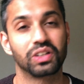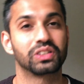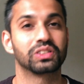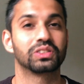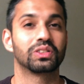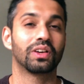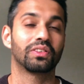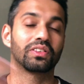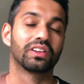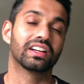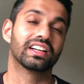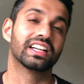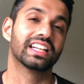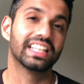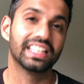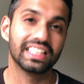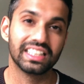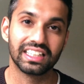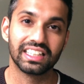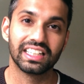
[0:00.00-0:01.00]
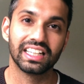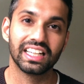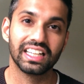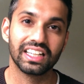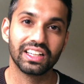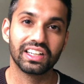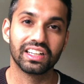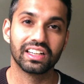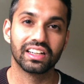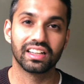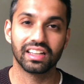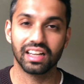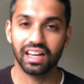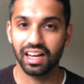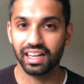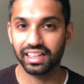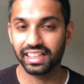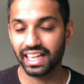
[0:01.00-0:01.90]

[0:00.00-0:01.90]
because you have to